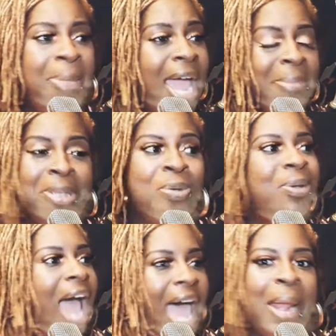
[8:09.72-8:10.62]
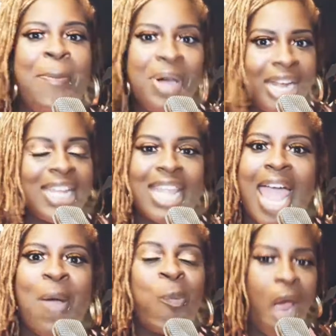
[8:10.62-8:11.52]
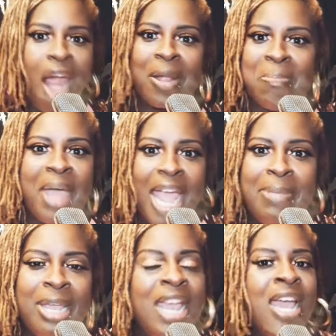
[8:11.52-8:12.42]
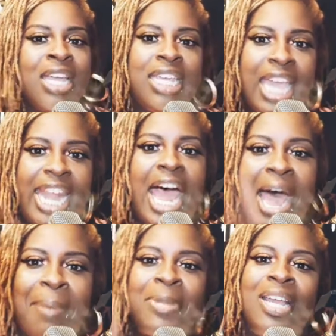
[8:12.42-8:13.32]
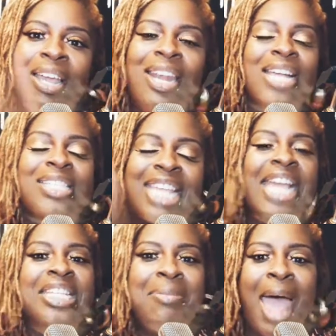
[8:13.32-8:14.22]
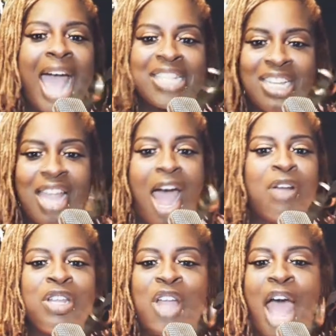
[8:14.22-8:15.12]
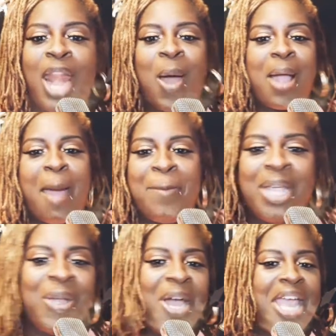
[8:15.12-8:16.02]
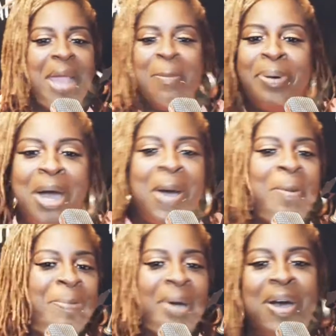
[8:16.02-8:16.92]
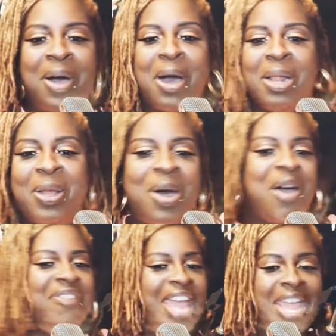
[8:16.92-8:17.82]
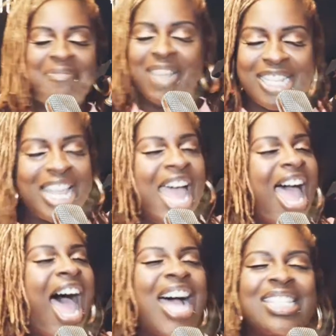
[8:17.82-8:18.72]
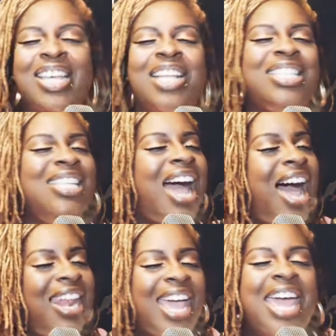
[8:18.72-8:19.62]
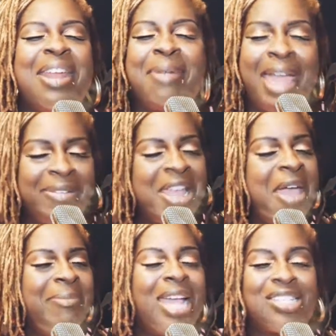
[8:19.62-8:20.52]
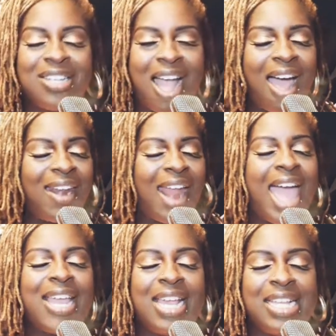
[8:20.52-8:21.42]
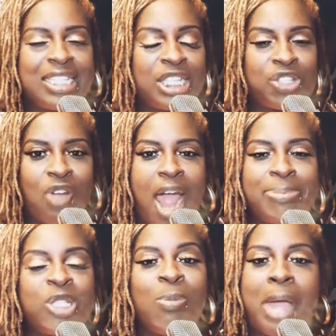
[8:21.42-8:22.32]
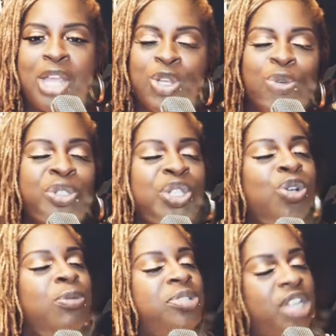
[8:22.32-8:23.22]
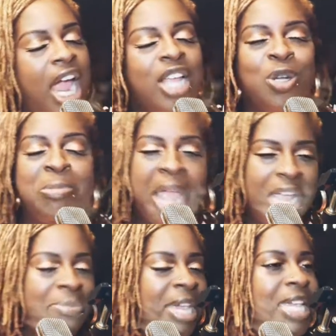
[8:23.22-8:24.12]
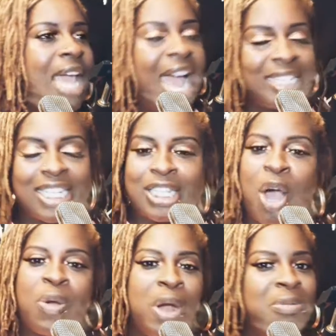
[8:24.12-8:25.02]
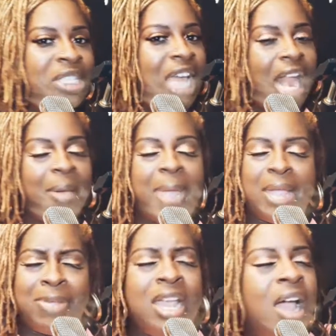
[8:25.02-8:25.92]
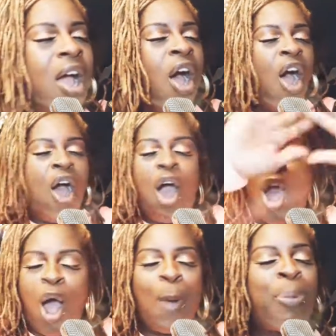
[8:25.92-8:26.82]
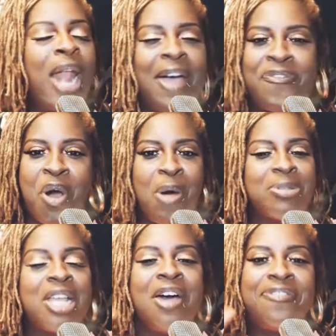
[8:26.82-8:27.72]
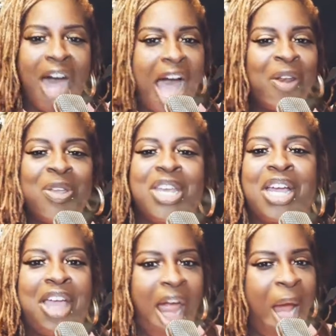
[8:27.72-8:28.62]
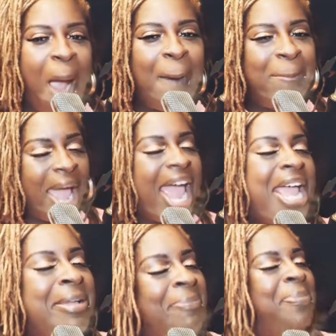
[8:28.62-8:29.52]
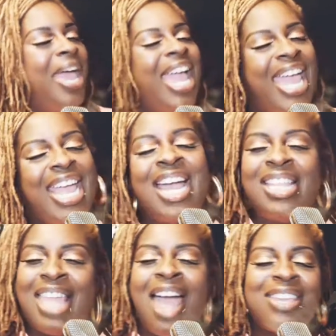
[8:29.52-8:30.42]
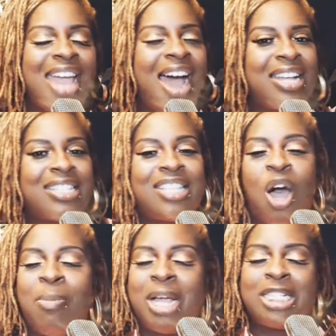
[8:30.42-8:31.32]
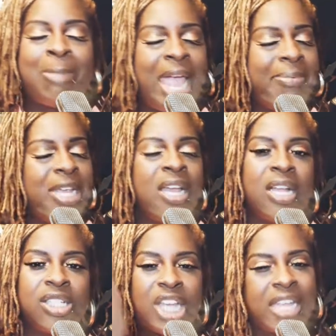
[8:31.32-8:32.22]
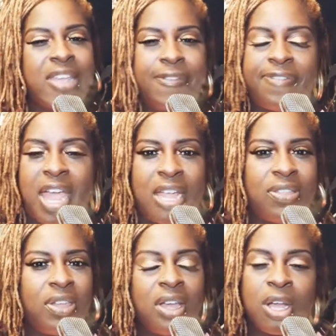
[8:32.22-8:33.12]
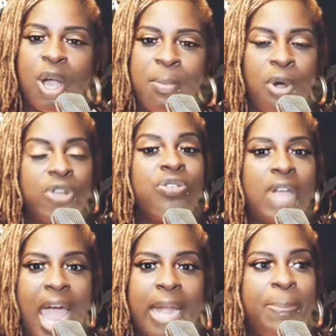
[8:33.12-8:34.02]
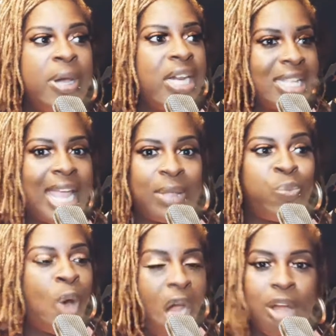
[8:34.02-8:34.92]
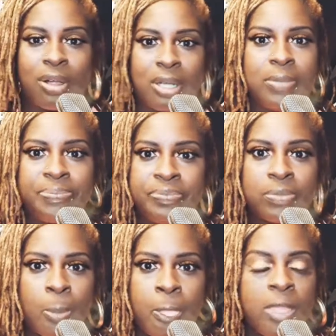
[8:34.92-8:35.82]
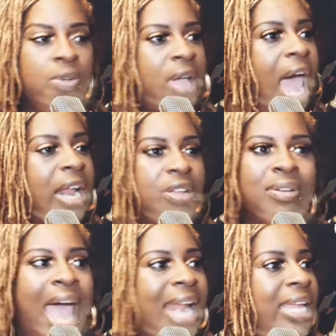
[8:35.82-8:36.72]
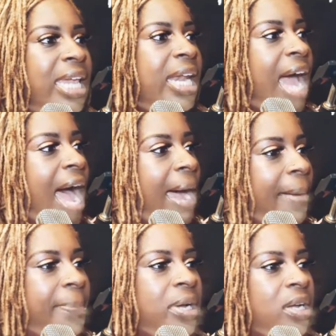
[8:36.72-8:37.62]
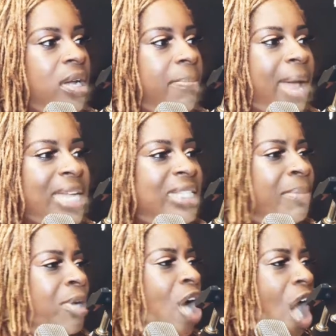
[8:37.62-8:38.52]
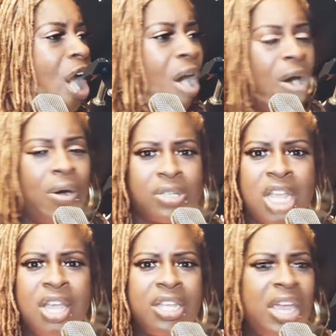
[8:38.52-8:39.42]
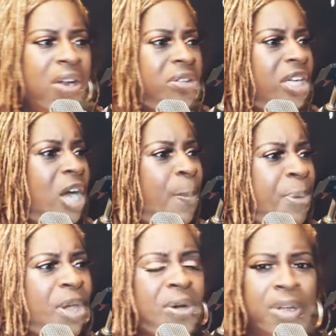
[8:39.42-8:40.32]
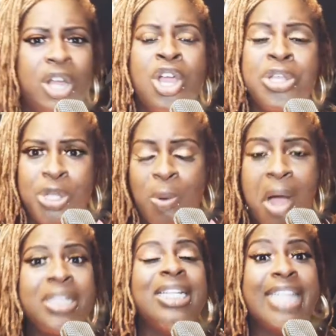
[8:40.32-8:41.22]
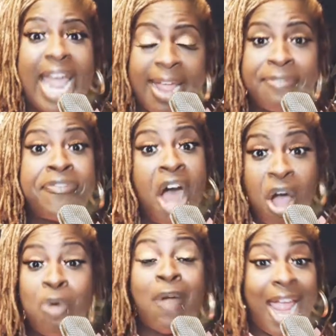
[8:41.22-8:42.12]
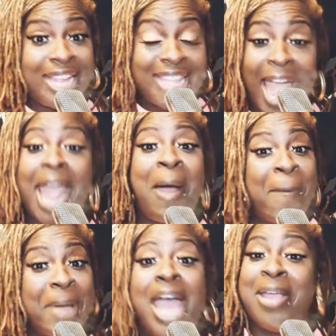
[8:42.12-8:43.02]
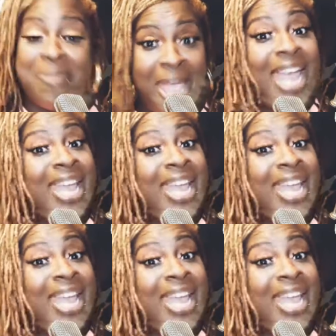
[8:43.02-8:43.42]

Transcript: Baby, you gotta put in that work, baby. Get up. Let's take some action. Y'all don't know how long I've been on here. Bo, bo, all over eight minutes. I talk to y'all later, baby. Make sure y'all like and subscribe to my YouTube channel, baby. Yes, it's Koko Tellem, baby. All platforms. Follow your girl, baby. Thank y'all so much, baby. Check your faith. Come on, you gotta put in that work. You gotta, you gotta get up. Make some calls. Get on the computer. You on the damn phone right now, baby.